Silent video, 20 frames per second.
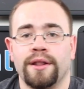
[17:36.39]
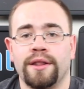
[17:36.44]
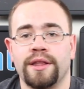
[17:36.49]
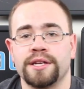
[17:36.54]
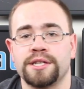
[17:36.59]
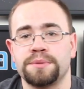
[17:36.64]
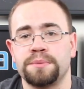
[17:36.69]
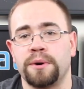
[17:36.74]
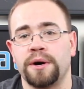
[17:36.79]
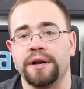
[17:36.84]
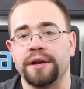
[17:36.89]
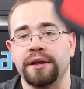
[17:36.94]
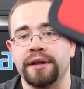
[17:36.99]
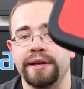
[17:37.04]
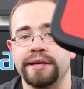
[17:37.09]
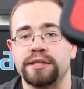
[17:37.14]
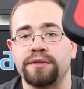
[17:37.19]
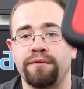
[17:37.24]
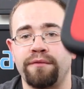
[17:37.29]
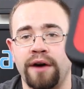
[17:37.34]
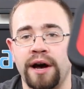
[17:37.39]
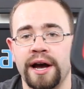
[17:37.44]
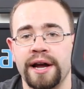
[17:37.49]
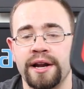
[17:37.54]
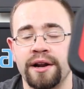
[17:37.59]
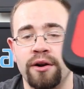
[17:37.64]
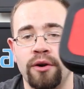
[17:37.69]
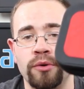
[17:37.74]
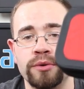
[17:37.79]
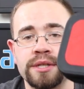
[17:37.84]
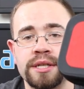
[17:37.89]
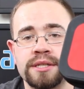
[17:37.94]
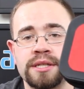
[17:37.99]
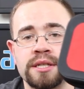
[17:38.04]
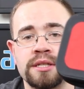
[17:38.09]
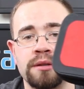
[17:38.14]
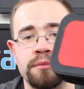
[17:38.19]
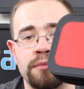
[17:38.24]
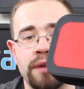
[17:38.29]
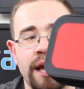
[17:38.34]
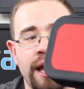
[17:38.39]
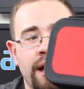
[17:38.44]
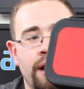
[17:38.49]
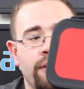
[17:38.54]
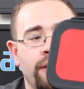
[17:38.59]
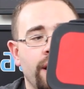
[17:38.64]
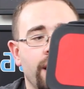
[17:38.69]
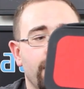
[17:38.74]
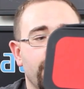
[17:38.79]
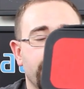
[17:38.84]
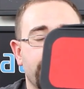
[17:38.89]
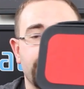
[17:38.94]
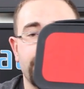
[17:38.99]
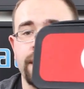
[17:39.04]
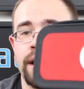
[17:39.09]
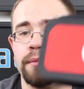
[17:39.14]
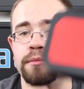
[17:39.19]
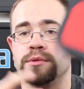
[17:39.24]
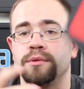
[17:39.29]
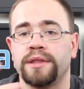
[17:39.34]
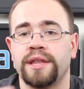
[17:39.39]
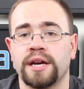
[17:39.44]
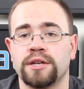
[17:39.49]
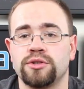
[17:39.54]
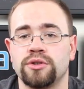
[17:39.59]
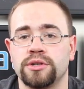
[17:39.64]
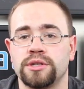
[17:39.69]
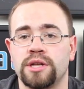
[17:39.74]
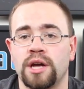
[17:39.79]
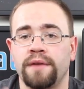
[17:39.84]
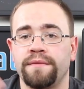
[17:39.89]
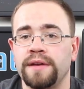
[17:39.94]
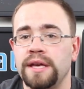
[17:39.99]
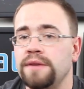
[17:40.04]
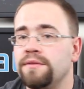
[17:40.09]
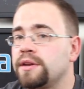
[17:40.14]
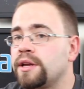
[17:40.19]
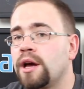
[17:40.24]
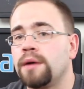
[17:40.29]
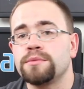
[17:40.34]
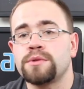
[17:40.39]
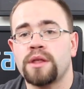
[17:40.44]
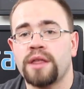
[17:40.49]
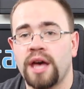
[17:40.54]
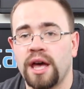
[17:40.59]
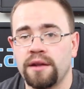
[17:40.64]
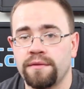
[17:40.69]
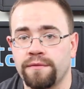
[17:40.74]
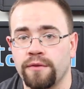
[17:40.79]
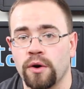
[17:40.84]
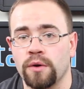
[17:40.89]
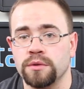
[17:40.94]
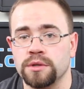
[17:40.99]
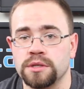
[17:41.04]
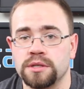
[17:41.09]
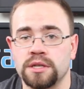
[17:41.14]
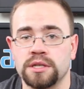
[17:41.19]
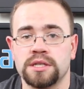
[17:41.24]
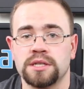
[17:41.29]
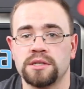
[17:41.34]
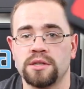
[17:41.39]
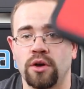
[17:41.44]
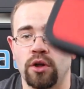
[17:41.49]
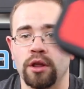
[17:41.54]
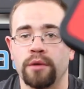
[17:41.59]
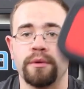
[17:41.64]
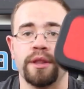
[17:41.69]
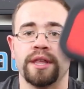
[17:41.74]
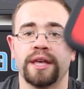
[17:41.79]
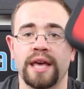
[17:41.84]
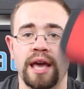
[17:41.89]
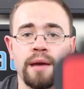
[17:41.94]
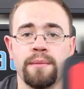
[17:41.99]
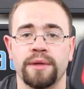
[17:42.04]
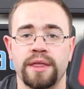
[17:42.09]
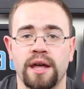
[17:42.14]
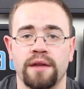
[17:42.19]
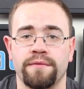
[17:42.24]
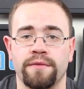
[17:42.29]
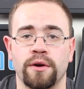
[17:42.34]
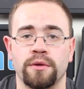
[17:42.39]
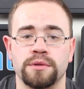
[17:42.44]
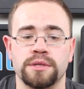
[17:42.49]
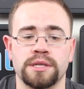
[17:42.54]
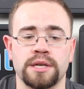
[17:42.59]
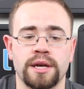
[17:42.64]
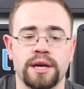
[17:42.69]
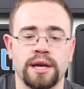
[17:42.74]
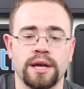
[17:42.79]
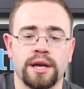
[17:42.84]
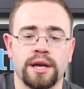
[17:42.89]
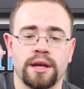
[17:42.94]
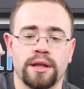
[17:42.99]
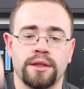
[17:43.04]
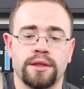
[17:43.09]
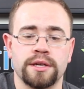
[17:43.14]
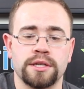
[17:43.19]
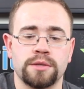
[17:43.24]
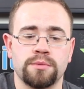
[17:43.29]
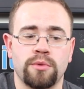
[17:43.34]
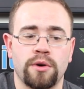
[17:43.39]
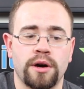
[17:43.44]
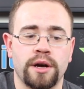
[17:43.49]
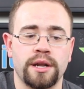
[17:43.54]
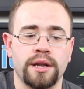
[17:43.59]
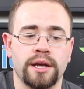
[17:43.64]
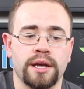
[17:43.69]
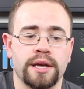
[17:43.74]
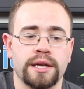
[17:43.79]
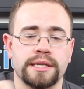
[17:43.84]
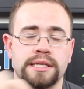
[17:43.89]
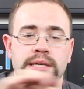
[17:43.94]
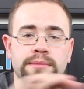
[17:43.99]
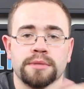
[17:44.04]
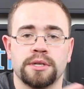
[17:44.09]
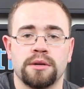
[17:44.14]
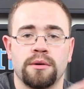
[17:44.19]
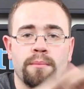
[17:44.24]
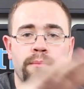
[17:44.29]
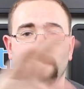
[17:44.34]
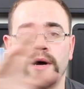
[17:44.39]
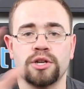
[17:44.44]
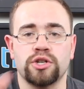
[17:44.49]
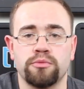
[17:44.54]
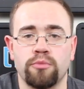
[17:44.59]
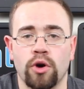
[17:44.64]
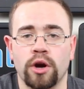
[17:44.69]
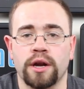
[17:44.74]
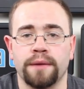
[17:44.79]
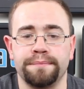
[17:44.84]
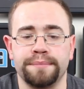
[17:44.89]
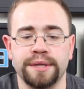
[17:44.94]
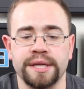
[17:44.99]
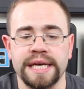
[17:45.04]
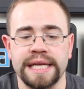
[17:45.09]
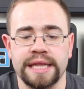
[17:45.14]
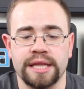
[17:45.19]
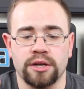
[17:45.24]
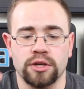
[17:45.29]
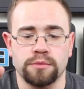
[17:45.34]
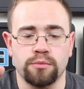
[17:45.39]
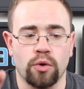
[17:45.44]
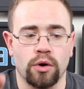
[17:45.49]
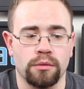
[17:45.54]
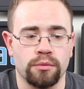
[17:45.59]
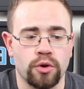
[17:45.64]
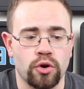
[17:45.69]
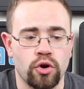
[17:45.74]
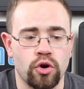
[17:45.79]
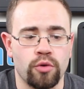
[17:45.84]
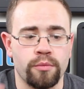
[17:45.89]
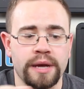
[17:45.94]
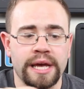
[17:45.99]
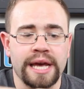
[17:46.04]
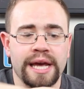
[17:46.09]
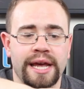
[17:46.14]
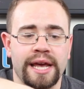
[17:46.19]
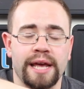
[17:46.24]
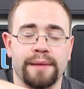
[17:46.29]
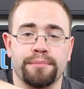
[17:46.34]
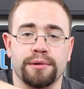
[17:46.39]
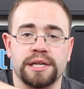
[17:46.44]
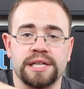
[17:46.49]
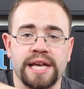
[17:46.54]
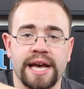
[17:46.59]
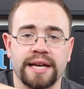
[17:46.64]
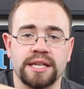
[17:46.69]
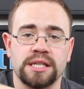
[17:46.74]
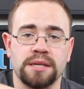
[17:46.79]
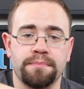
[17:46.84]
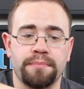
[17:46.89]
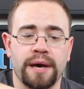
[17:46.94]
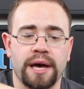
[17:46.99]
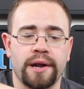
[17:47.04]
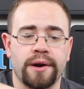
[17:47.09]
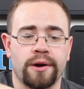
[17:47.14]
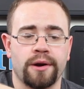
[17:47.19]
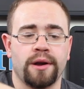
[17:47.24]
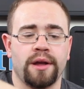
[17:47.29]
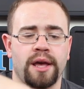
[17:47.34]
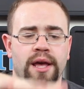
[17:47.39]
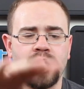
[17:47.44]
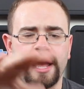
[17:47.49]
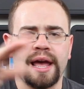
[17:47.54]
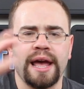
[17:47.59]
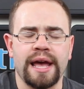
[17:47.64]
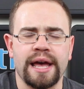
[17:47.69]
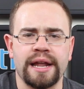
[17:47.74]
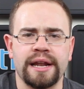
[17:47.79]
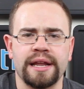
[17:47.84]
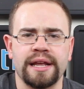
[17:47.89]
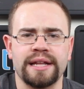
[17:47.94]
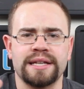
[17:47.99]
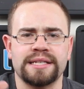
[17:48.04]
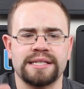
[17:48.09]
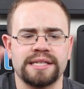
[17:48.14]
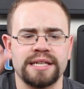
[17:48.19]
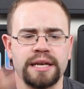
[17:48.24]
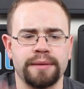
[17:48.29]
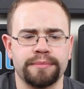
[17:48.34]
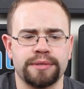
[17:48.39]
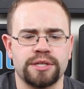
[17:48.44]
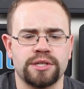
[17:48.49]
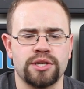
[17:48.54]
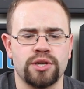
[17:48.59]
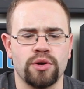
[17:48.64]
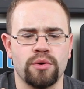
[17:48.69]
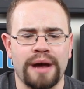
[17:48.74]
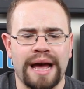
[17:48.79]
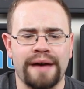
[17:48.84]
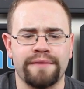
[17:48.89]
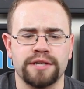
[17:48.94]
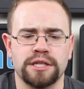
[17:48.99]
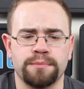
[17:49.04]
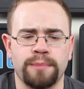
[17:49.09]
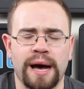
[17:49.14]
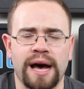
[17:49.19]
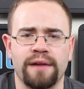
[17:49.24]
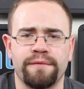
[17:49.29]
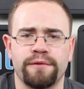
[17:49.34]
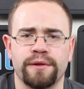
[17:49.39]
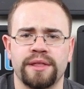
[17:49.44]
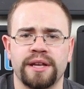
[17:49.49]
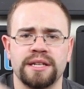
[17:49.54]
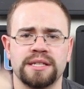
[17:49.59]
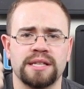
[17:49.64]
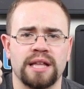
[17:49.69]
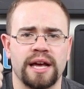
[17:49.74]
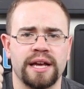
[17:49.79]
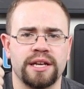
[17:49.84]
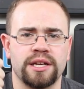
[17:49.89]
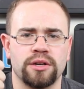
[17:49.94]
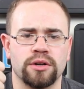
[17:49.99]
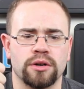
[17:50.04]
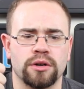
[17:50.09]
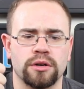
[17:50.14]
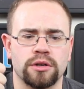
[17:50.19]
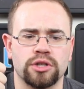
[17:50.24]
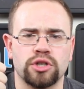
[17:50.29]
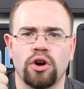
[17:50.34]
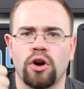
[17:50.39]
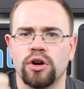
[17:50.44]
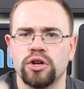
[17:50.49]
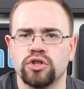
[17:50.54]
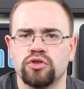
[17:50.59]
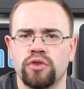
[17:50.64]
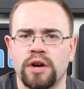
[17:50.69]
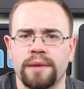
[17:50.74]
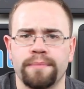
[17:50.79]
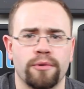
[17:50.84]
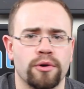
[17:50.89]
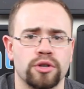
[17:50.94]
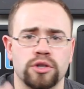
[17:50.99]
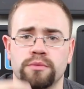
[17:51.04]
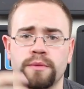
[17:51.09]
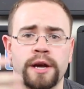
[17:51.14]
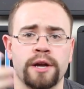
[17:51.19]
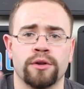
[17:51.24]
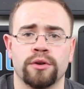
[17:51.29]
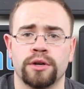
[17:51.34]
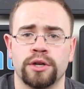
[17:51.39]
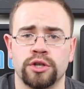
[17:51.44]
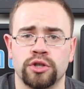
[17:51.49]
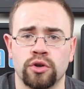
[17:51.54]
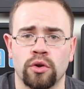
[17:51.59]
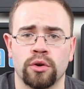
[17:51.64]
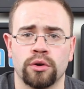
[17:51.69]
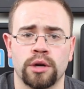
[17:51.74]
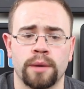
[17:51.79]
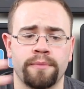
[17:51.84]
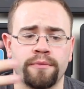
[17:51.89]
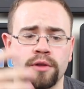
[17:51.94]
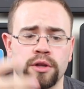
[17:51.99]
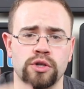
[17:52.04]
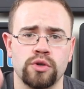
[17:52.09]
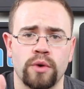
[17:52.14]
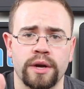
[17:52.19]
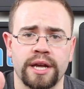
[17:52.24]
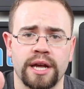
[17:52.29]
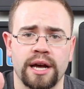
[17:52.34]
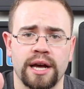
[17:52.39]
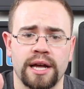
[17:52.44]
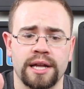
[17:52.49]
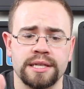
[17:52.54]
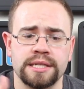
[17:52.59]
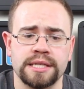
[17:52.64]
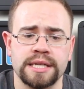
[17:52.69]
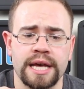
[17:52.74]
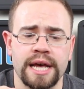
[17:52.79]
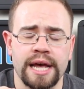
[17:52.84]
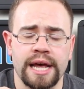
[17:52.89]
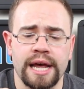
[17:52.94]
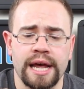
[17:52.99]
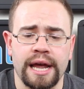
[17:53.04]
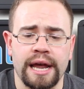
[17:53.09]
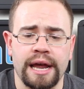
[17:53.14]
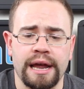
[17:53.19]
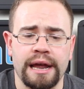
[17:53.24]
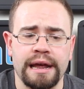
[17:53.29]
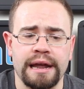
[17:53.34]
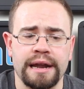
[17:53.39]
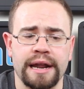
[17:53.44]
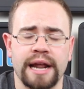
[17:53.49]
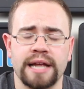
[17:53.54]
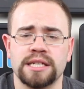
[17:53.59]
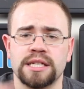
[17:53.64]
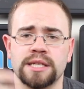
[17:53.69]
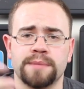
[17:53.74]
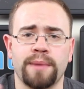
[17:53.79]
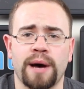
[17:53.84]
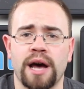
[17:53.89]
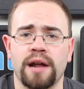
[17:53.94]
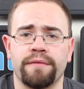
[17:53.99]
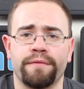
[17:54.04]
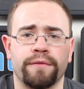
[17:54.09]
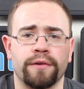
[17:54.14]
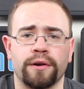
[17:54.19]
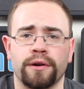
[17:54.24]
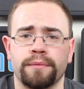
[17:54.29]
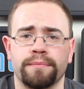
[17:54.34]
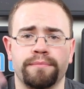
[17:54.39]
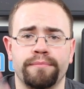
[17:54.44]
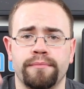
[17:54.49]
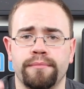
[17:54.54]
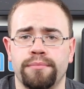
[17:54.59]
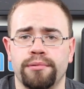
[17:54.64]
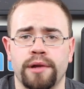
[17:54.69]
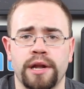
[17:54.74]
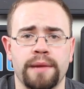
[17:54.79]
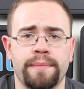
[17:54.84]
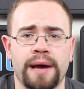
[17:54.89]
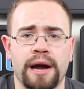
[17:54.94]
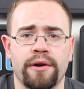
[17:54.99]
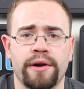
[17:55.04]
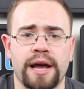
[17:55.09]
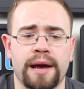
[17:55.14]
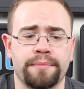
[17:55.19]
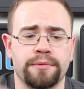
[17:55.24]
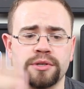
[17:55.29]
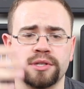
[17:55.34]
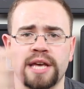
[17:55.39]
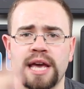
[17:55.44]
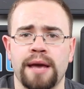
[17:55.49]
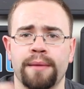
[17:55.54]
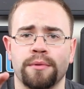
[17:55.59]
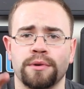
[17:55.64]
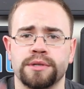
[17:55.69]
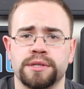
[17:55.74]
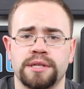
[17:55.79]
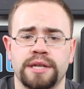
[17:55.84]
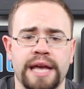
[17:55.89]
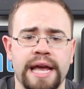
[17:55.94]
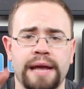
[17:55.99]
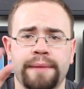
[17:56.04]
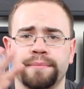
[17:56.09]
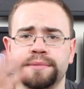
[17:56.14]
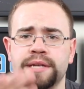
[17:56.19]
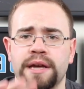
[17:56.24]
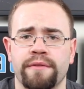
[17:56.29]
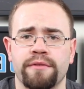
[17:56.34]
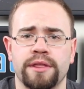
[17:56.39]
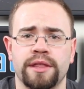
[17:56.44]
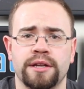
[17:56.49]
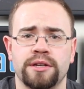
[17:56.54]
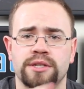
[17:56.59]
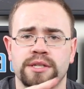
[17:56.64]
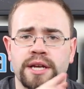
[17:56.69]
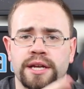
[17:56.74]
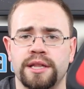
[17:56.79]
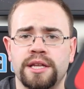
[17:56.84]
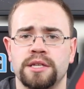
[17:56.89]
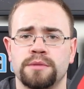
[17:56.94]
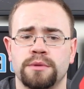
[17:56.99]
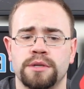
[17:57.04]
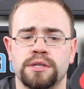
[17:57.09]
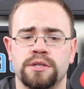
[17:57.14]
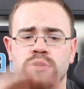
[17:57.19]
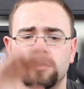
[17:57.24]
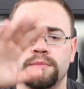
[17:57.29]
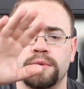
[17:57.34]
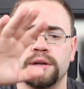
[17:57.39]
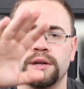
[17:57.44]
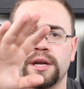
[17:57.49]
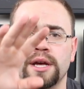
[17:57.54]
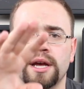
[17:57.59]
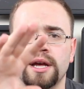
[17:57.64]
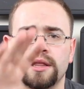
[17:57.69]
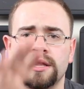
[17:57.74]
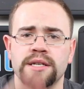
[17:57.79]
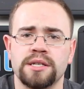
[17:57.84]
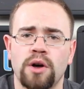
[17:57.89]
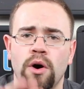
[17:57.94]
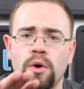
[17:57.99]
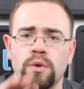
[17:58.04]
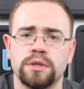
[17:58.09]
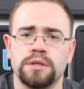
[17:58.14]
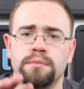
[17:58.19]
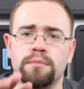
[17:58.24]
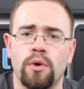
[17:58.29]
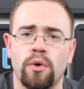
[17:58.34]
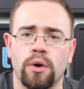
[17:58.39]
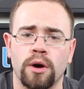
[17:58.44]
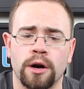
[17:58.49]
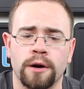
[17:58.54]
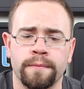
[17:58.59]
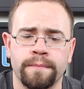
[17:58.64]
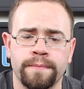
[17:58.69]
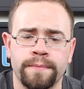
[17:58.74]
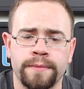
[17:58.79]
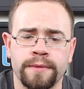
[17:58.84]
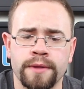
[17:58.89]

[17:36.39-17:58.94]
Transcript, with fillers: This one is fine. It holds the system down, comes with extra stuff, even comes with headphones. This is the only one that came with headphones. This one seems much more complete. There's more room, it protects it better, and it seems to have a spot for things like your charge grip or just regular controller grip for the Joy-Cons, and it has a spot for plenty of power adapters, cables, games, everything just like these ones do, but this holds more.